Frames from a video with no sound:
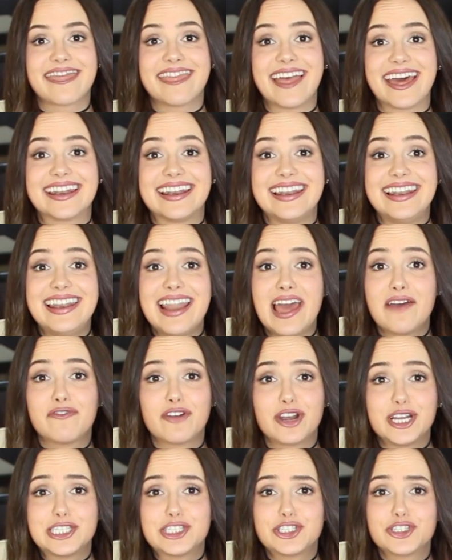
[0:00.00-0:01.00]
that
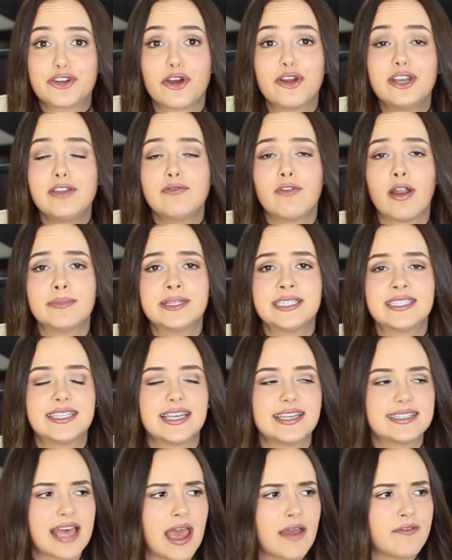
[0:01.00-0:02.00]
leverage. Tony Robbins
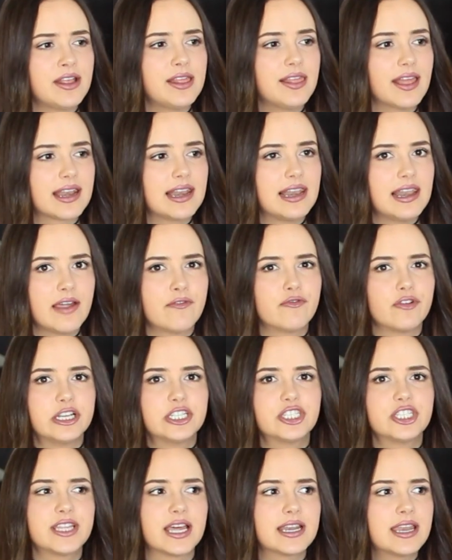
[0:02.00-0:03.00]
says having that
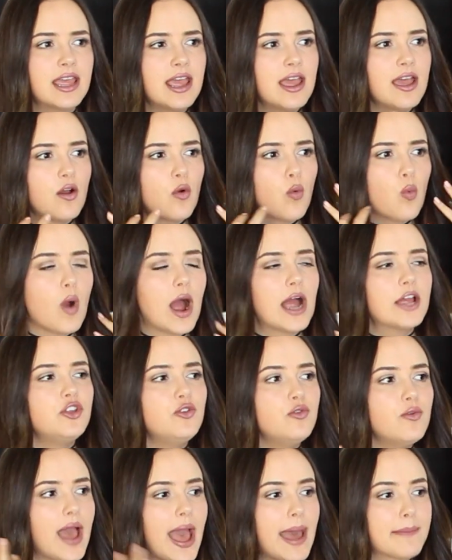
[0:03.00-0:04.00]
leverage, that why
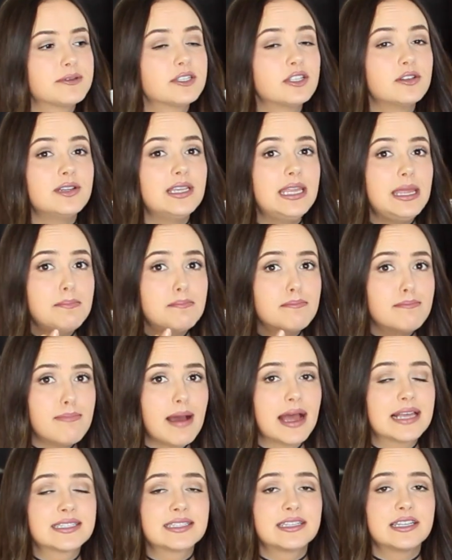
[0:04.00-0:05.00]
you absolutely
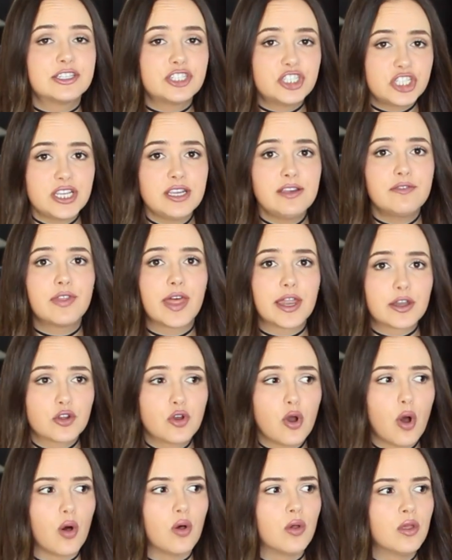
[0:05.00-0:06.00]
must achieve that
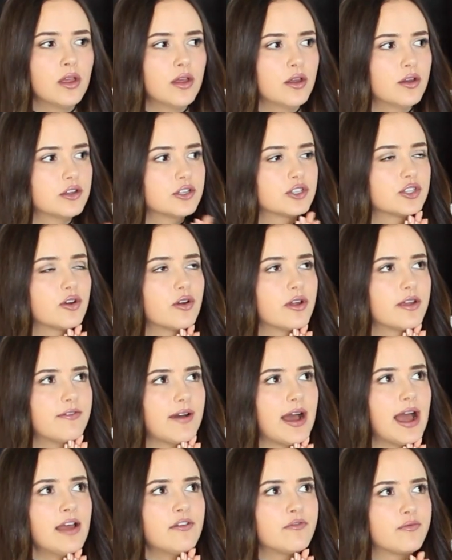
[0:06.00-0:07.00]
goal. So
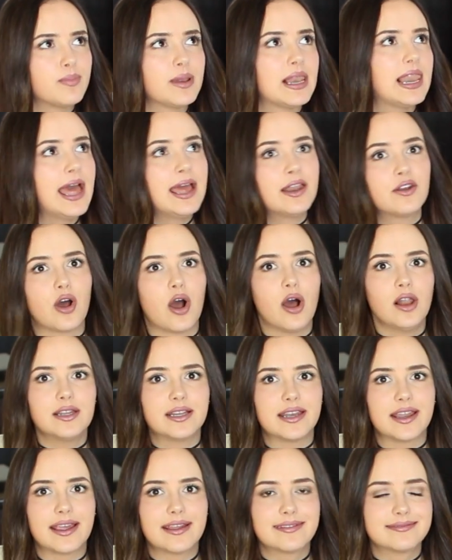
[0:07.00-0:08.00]
if I've planned a
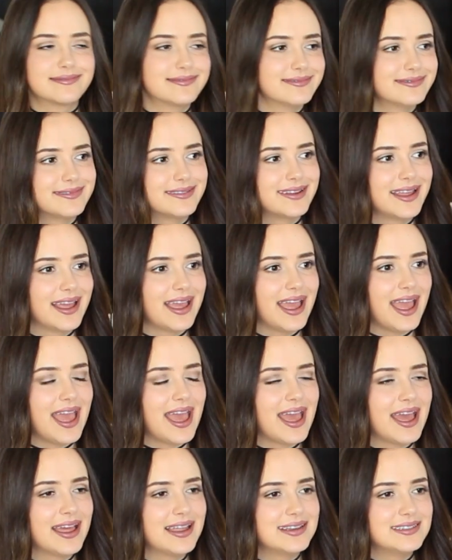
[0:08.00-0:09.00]
holiday
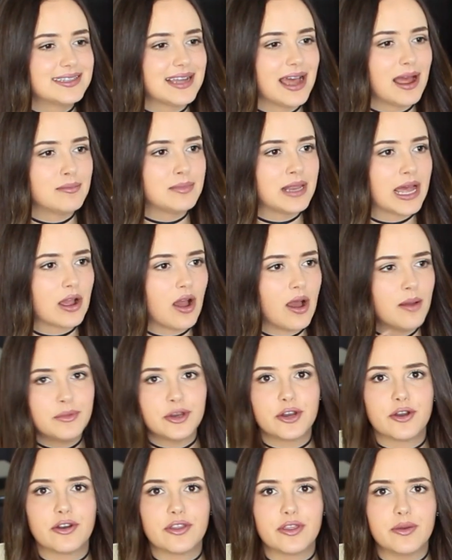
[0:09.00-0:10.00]
and I'm like, I'm
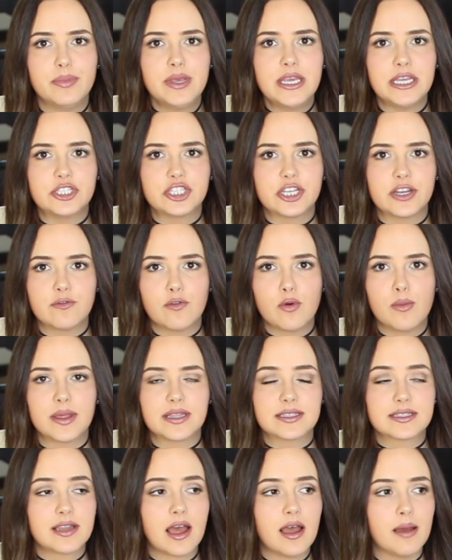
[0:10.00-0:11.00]
gonna go to the beach in 4
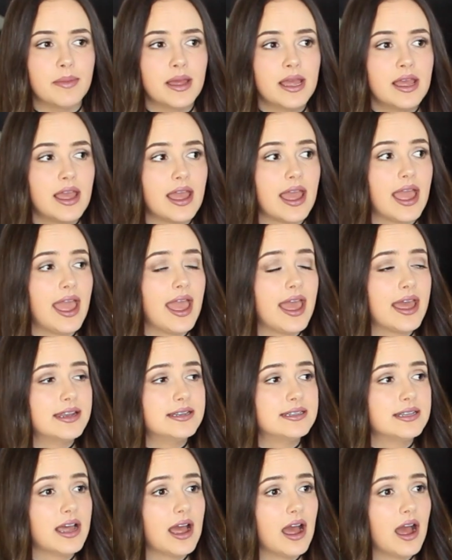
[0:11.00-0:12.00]
months time,
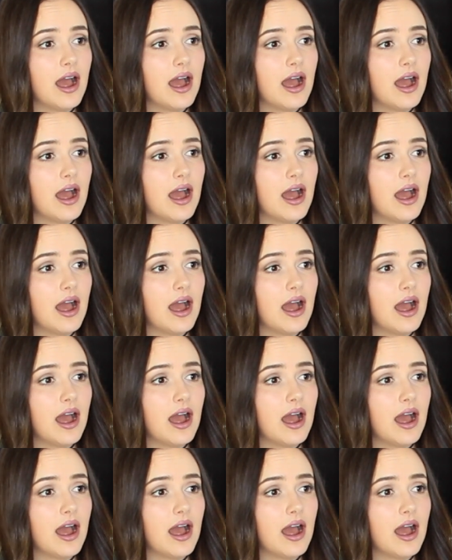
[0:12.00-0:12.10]
and